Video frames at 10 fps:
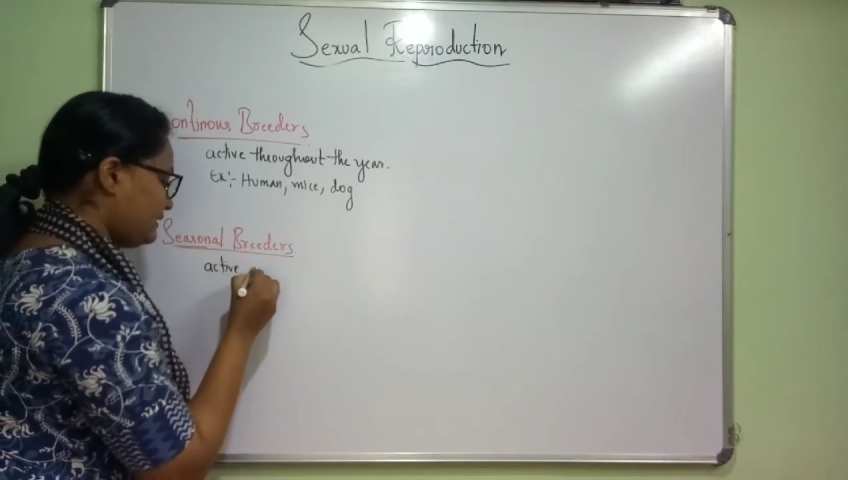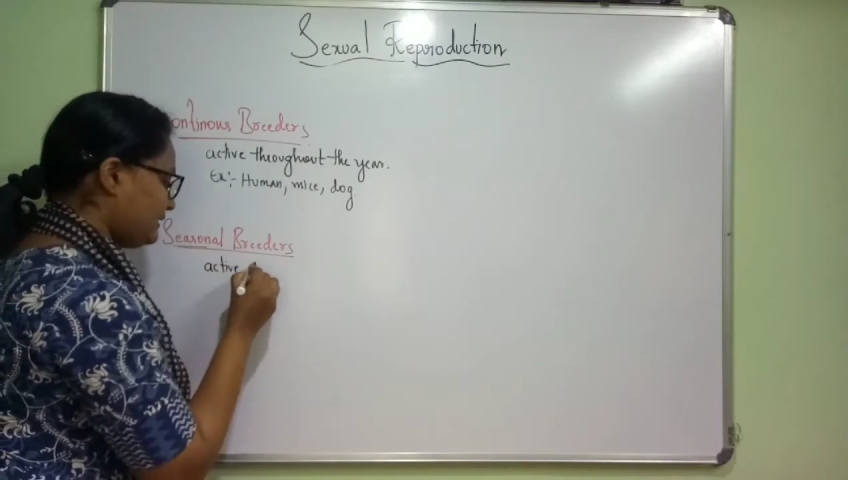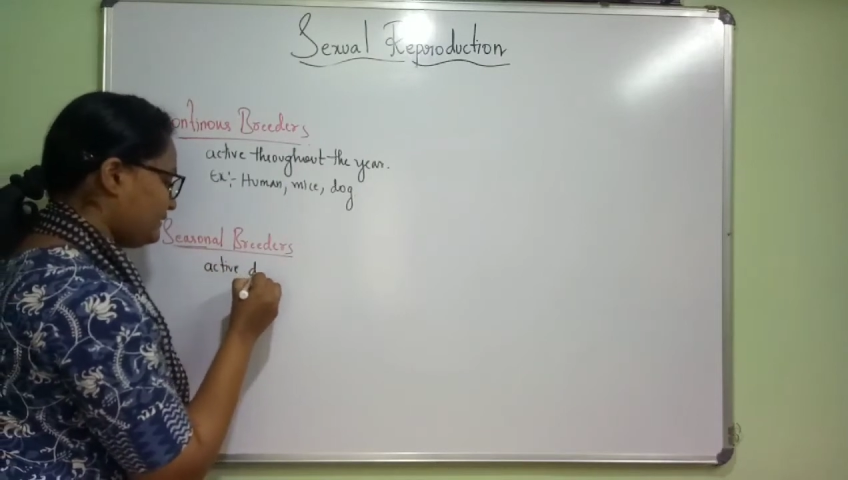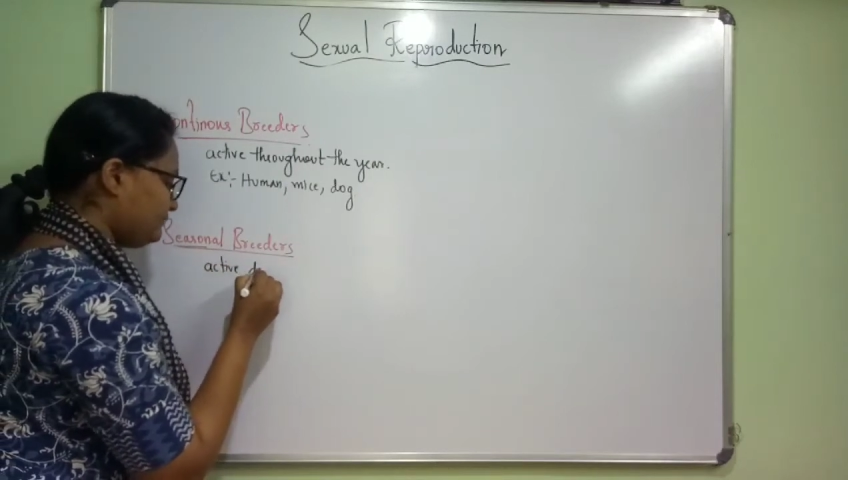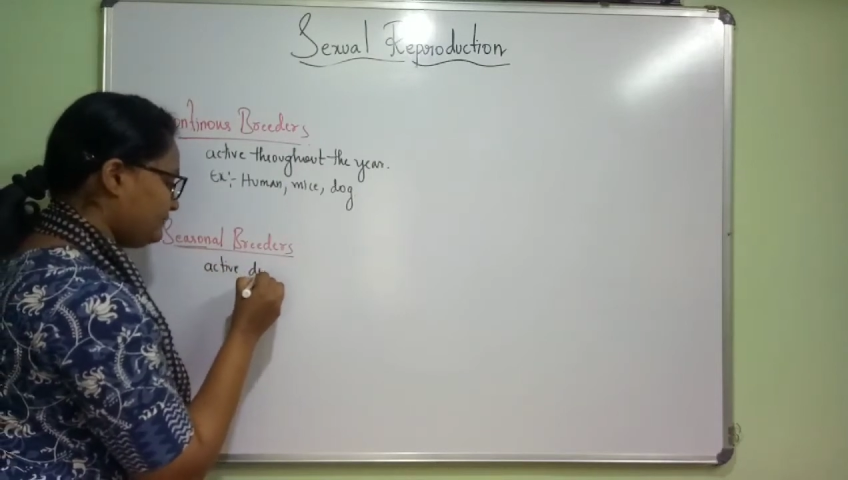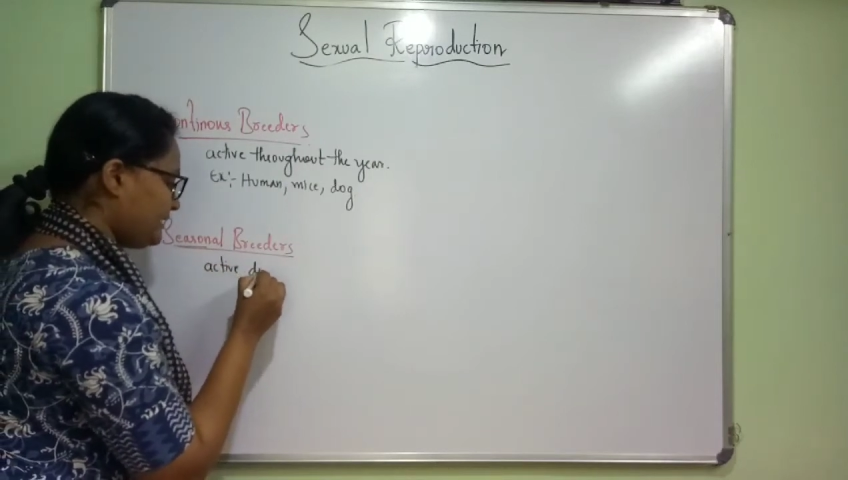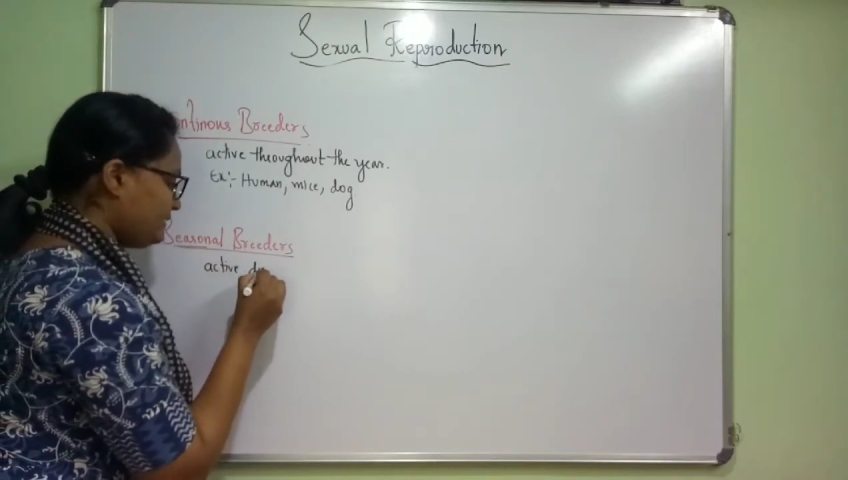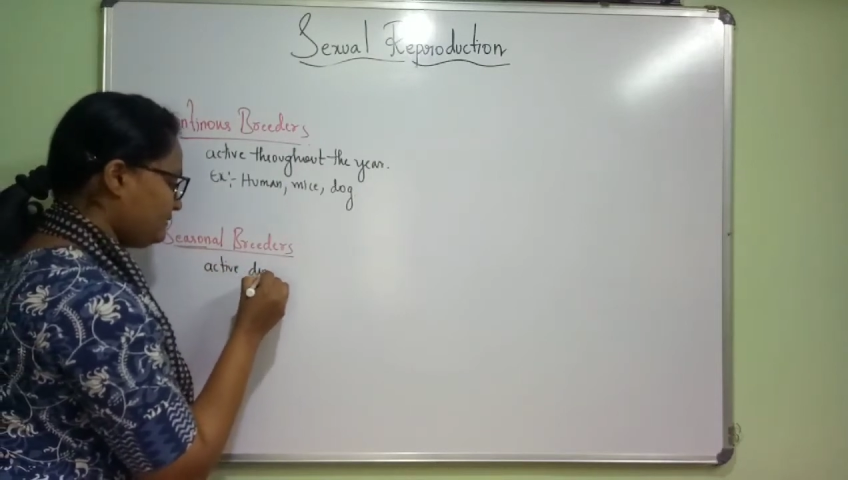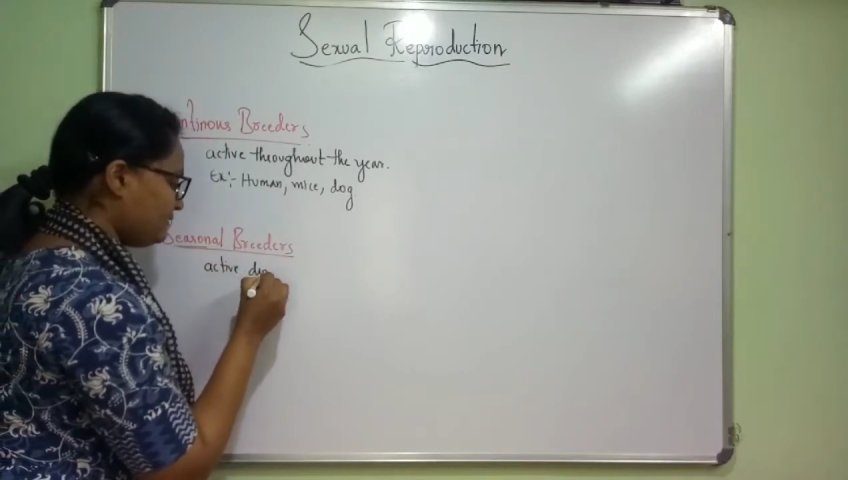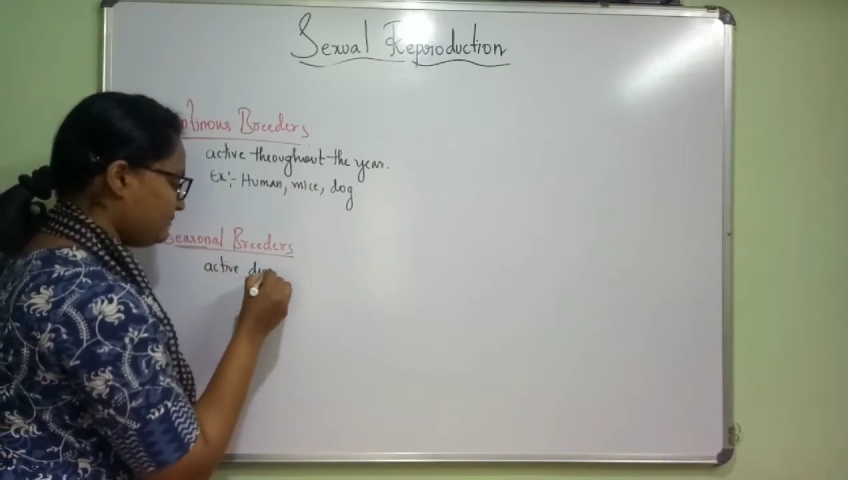during